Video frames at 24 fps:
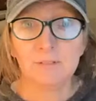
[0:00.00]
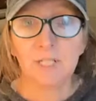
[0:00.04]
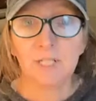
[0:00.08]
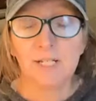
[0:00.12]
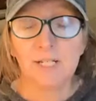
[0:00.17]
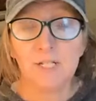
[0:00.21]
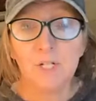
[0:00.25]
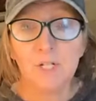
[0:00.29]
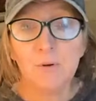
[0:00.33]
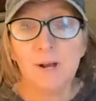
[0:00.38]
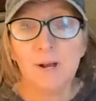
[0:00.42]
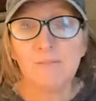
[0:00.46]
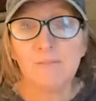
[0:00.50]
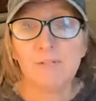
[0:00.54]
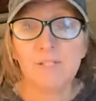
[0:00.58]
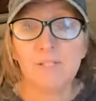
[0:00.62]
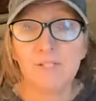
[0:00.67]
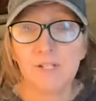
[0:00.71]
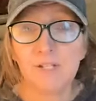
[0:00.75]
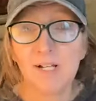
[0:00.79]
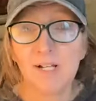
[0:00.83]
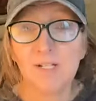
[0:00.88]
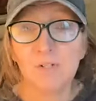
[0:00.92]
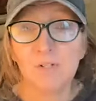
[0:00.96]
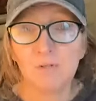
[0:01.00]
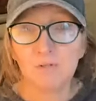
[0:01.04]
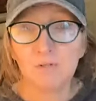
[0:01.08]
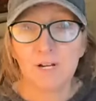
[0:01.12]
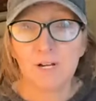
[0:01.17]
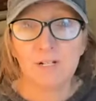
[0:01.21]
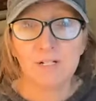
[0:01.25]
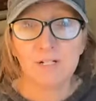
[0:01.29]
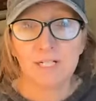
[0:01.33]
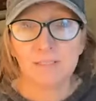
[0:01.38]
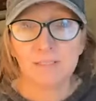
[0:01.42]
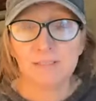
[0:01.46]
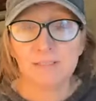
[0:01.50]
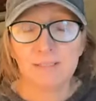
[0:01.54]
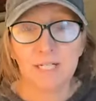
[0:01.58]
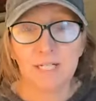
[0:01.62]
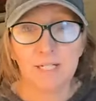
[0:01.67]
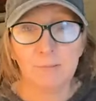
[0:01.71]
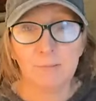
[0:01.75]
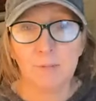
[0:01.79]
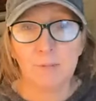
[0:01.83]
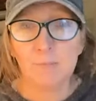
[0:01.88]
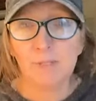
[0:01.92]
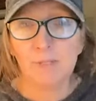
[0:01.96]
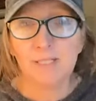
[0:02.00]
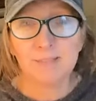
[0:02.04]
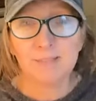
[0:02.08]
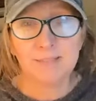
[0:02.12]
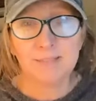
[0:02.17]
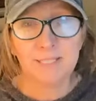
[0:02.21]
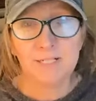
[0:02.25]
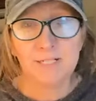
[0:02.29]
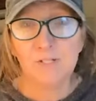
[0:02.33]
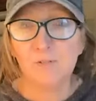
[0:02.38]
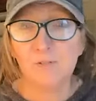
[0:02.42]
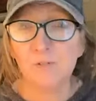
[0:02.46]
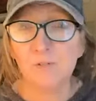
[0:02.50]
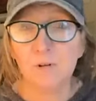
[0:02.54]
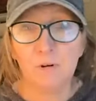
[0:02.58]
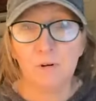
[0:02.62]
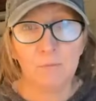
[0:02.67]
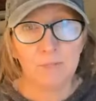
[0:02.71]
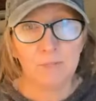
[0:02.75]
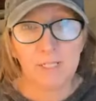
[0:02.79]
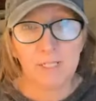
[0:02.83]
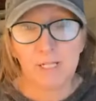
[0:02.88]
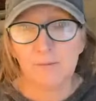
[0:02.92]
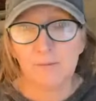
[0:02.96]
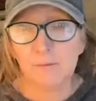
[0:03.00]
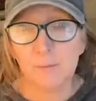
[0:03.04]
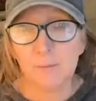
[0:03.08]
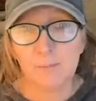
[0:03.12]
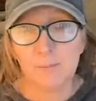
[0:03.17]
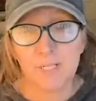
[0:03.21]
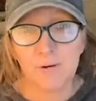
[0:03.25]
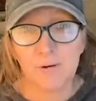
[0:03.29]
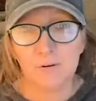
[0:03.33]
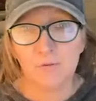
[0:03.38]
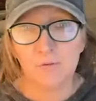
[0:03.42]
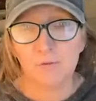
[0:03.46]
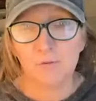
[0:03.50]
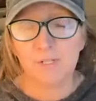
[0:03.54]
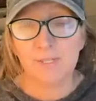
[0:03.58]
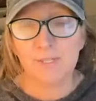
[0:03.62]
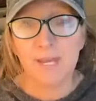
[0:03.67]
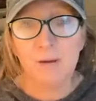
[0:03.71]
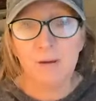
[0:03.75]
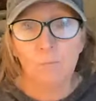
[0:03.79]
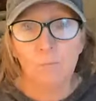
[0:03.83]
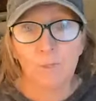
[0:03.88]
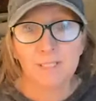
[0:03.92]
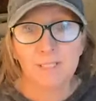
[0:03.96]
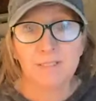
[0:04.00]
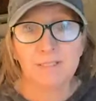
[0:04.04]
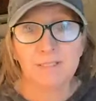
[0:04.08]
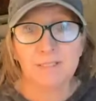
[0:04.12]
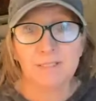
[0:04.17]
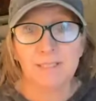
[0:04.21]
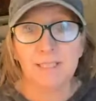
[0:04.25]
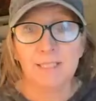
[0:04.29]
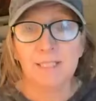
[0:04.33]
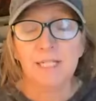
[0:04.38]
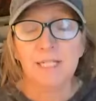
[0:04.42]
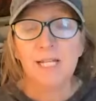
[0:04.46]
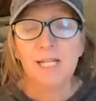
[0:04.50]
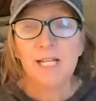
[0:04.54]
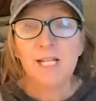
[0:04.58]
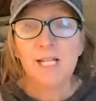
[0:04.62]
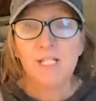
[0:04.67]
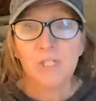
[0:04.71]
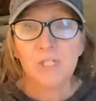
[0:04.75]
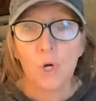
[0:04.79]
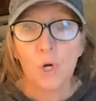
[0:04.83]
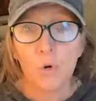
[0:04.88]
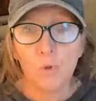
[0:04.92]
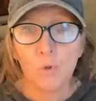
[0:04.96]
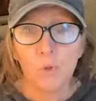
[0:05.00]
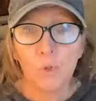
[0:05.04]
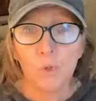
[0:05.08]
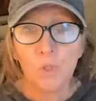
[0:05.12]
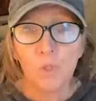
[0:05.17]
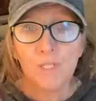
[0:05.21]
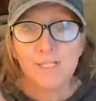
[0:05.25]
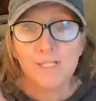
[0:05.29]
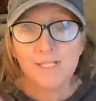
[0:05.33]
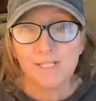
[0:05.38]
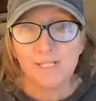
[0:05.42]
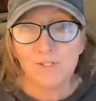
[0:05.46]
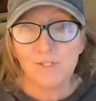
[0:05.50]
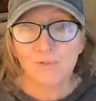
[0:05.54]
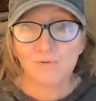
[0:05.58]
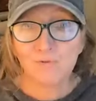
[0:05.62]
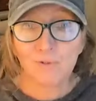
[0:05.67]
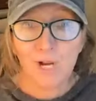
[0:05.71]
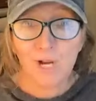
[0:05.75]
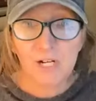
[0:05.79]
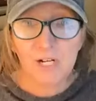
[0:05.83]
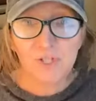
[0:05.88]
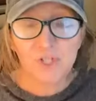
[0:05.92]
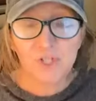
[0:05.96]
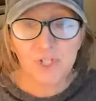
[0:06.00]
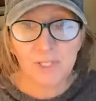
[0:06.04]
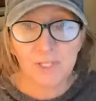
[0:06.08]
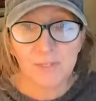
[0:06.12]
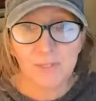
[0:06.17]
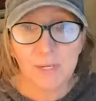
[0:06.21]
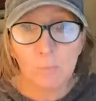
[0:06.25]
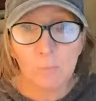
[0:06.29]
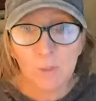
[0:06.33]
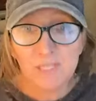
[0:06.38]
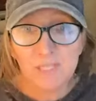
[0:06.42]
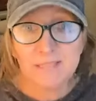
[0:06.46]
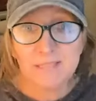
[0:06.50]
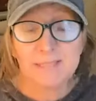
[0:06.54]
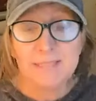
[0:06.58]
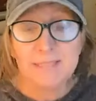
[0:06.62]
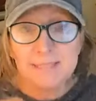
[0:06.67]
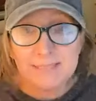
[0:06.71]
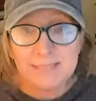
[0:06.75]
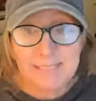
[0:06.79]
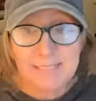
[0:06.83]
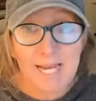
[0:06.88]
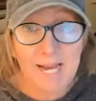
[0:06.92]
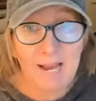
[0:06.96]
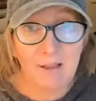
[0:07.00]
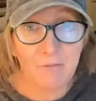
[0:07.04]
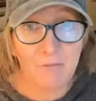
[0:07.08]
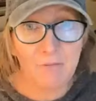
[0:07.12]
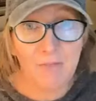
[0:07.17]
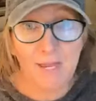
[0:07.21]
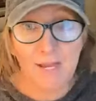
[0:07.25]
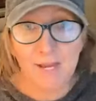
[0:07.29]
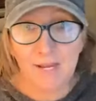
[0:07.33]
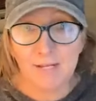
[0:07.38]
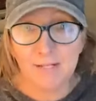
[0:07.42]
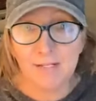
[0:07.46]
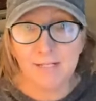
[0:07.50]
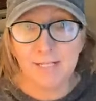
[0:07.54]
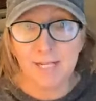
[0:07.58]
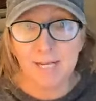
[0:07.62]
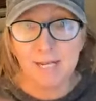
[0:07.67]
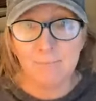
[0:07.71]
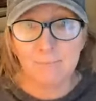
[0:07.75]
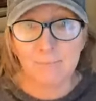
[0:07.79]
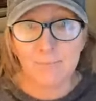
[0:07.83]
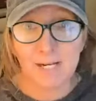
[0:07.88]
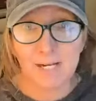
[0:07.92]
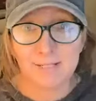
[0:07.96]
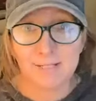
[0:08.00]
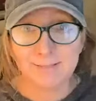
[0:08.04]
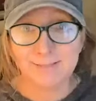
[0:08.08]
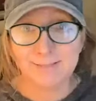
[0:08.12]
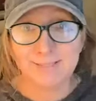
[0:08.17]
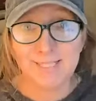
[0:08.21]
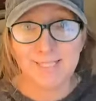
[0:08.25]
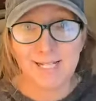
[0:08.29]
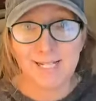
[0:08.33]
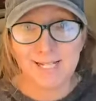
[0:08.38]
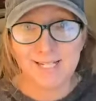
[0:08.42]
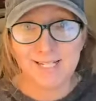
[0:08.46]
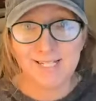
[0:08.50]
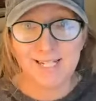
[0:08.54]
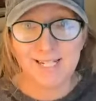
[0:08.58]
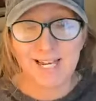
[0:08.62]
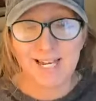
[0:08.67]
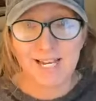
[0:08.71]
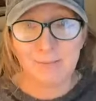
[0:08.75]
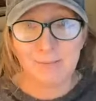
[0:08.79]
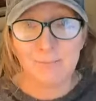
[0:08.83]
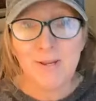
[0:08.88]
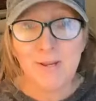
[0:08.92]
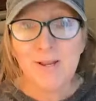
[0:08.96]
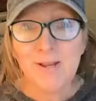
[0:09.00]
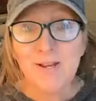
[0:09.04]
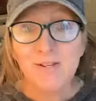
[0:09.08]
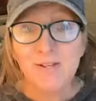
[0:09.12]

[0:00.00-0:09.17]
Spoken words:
Like, you have to stand your ground against the enemy, because they do not want to give up territory. They want to see total destruction. They want to see death, end game. That is the end game.